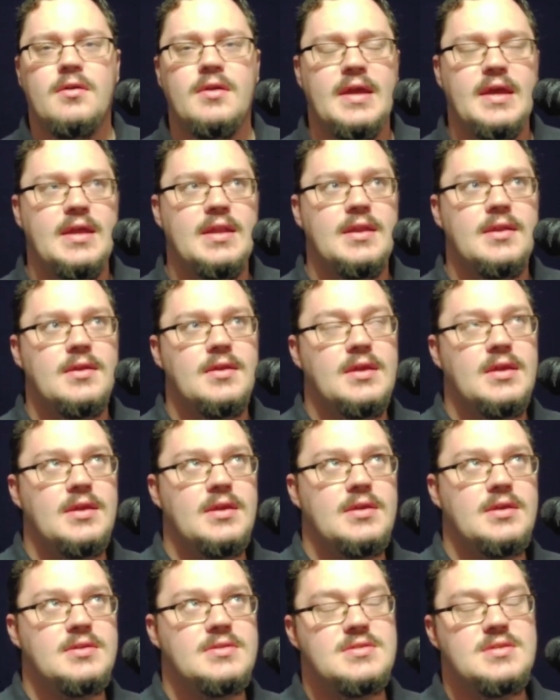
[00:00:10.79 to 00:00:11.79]

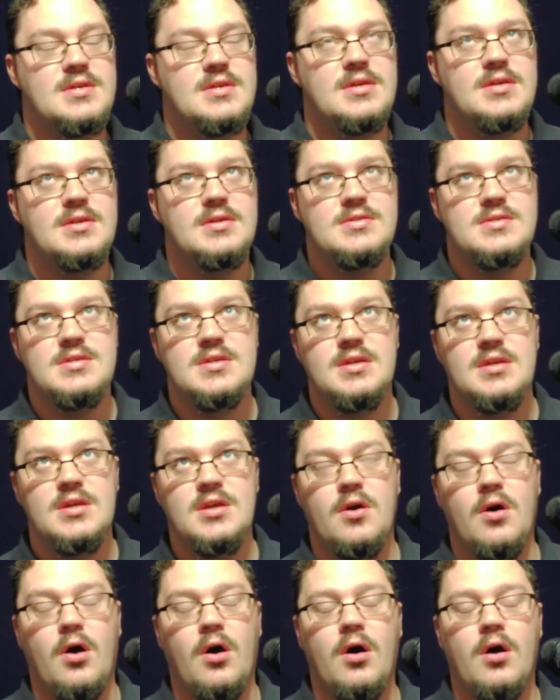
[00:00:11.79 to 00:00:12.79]

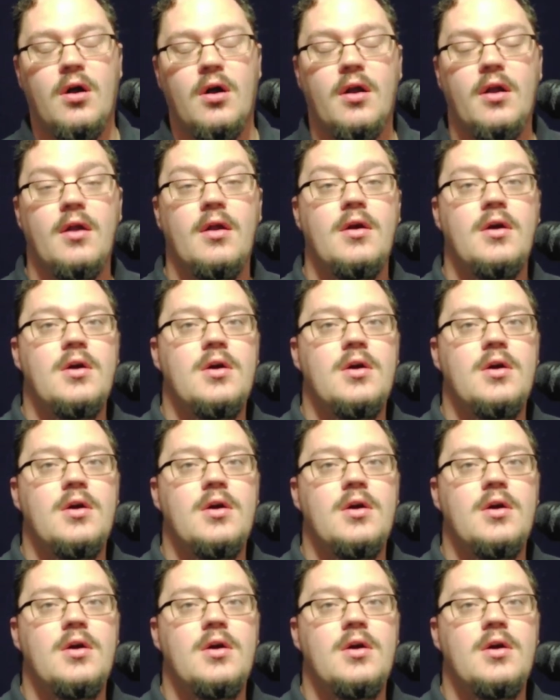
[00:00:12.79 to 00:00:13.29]
NETTR,